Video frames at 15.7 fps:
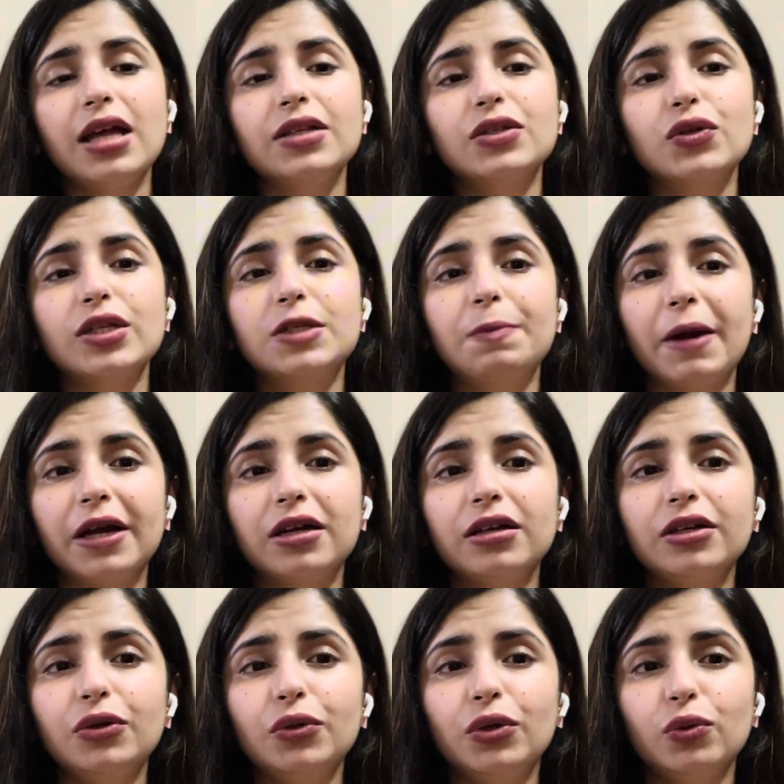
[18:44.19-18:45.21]
So it's
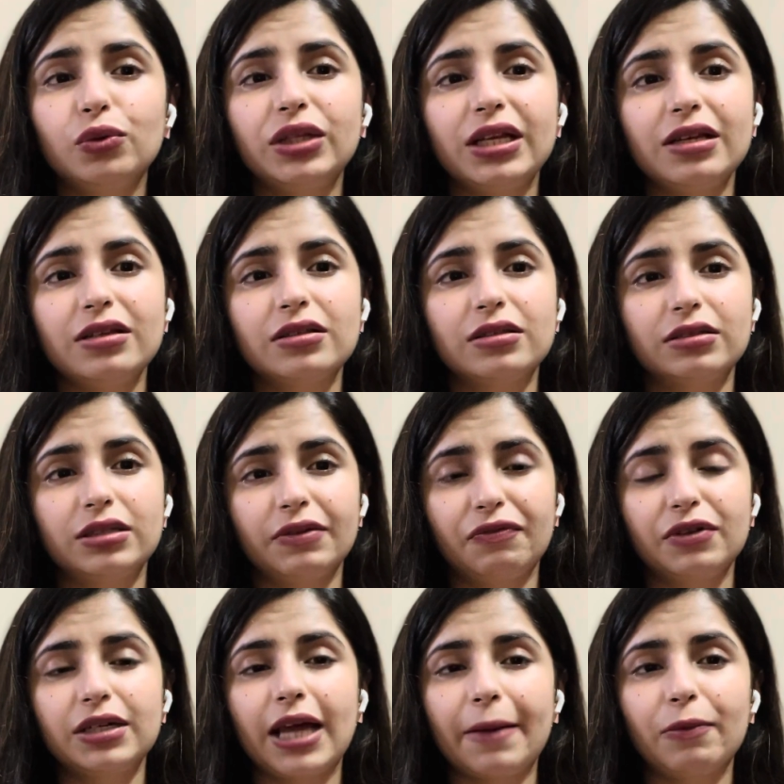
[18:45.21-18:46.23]
better to do these
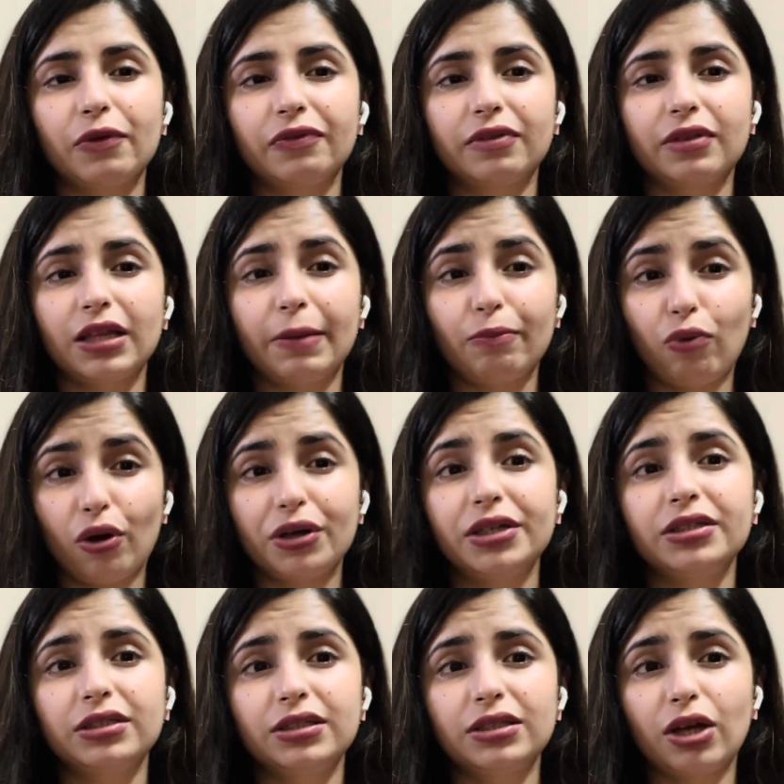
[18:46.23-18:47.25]
different type of
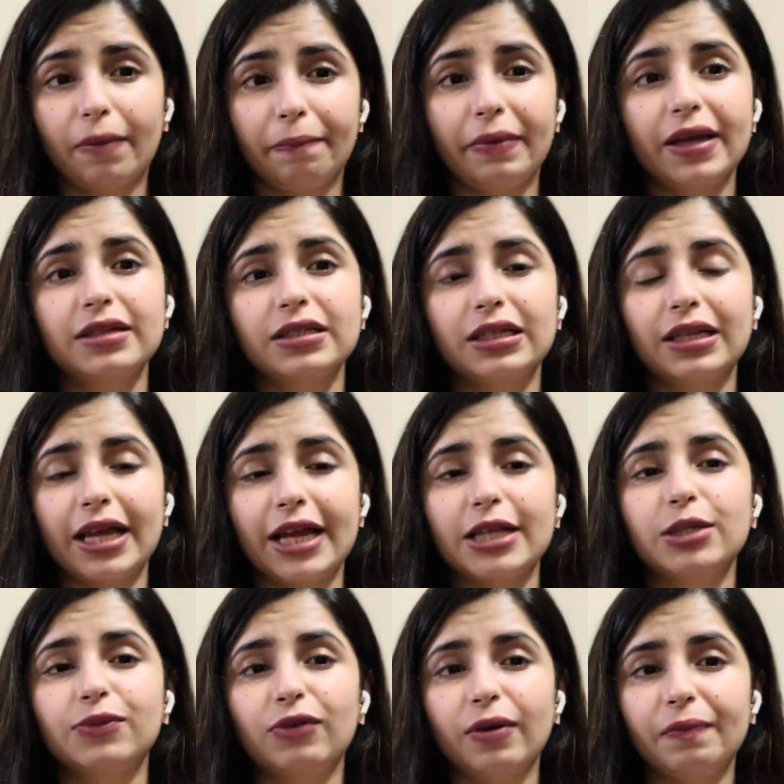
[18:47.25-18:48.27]
important topics and
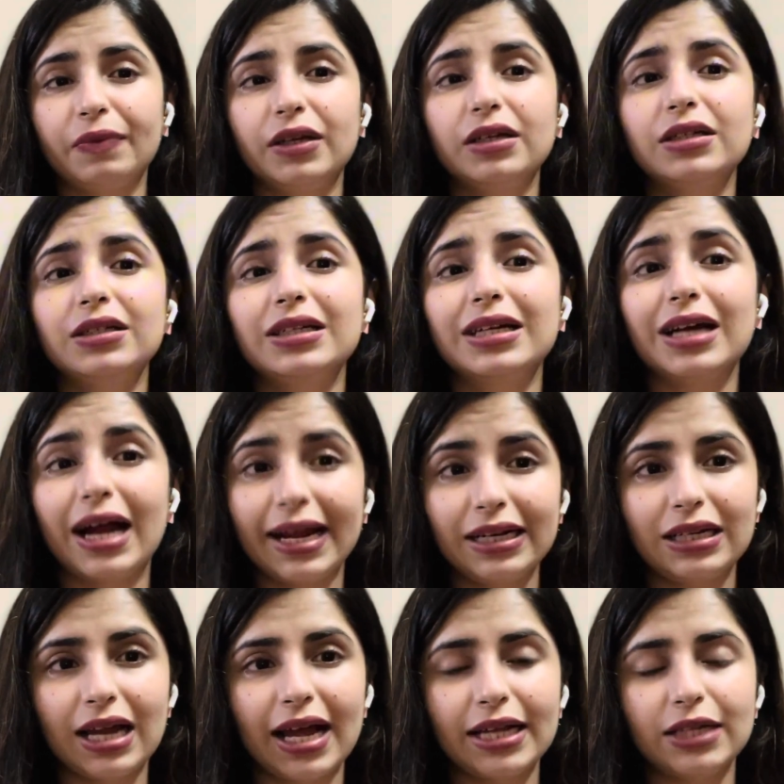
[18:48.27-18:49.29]
things from the
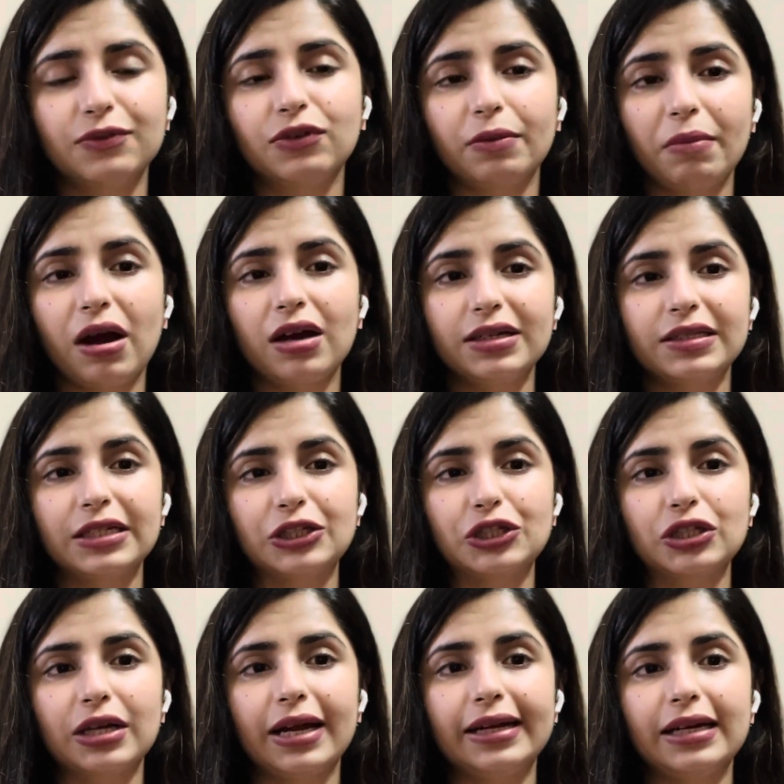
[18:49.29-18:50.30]
guidelines, from our
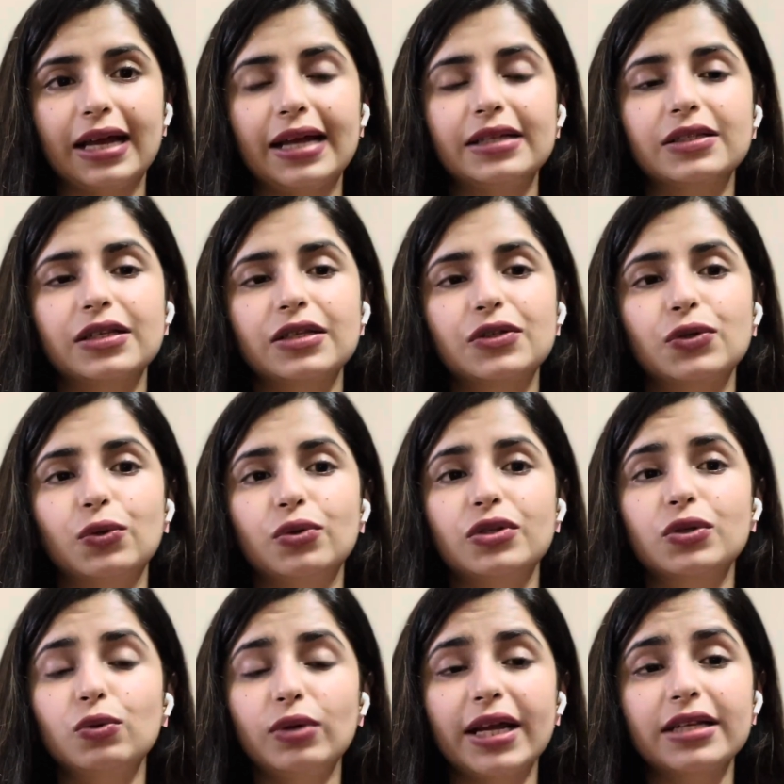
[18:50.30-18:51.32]
RCH guidelines. So
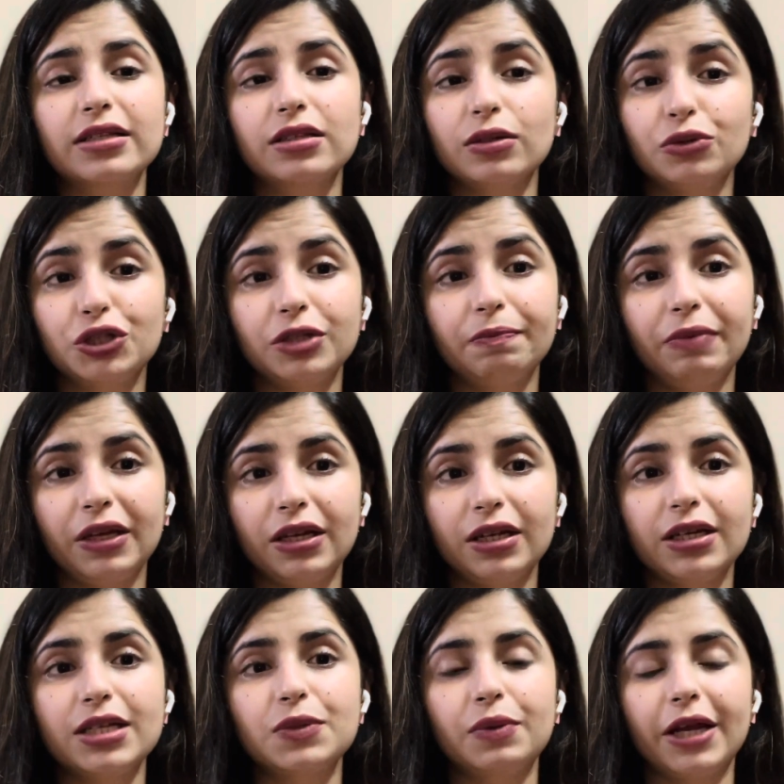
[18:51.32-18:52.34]
school exclusion
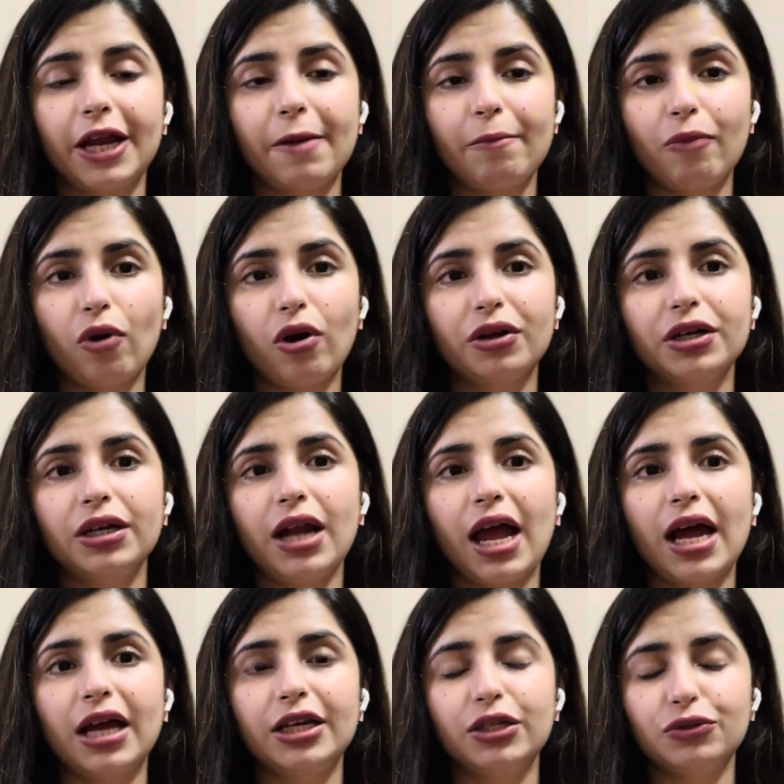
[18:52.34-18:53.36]
period is very important,
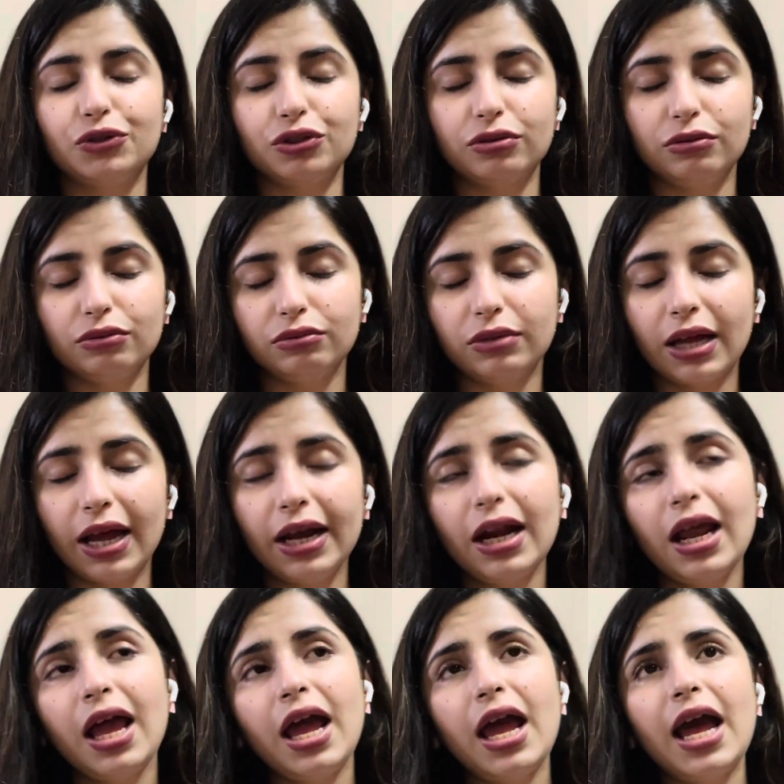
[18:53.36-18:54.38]
and you should do that
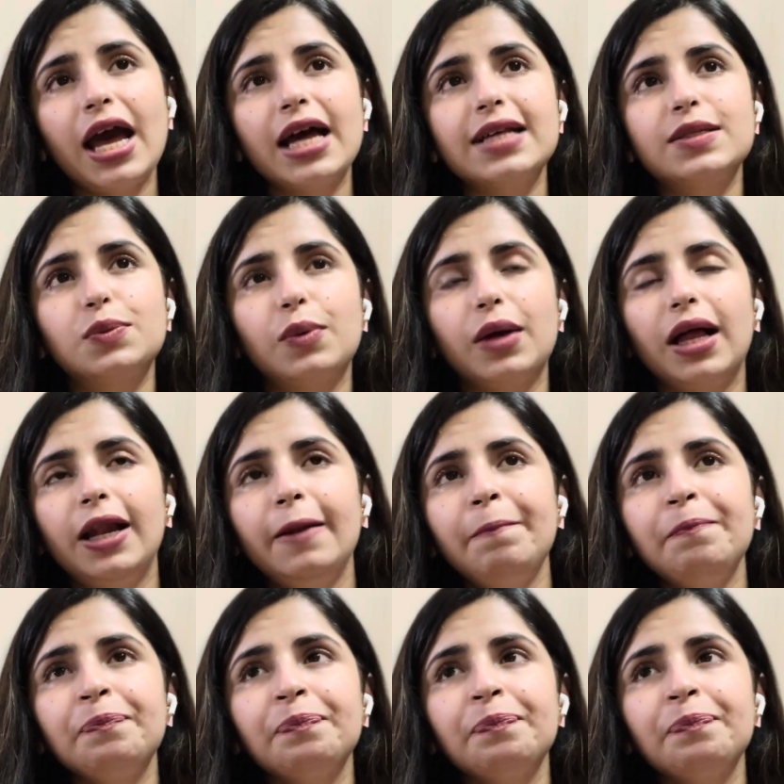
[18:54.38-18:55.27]
as well.